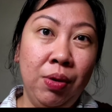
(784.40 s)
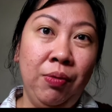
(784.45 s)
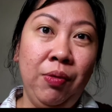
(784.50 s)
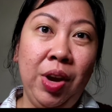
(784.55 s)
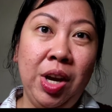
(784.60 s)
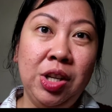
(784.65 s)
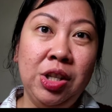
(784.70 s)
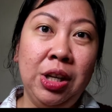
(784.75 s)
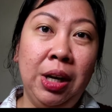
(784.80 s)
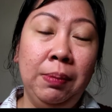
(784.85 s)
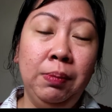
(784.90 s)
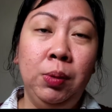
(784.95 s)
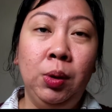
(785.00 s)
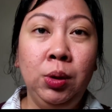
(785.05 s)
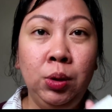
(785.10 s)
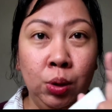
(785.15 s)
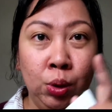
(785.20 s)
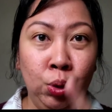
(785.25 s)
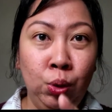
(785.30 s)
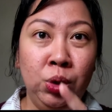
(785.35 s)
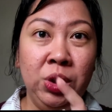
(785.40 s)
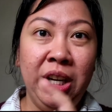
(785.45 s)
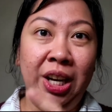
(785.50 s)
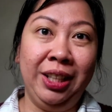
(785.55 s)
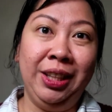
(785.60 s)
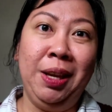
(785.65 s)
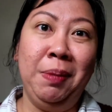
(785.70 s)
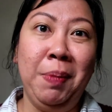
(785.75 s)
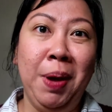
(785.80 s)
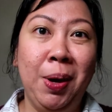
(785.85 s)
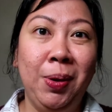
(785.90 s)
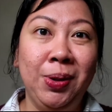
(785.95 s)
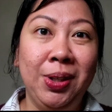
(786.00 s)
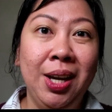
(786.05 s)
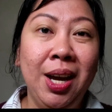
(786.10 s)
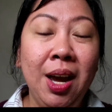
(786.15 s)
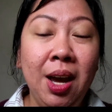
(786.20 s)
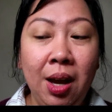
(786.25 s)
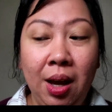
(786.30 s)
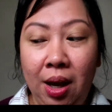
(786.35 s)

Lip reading: with Faceshop, do check them out.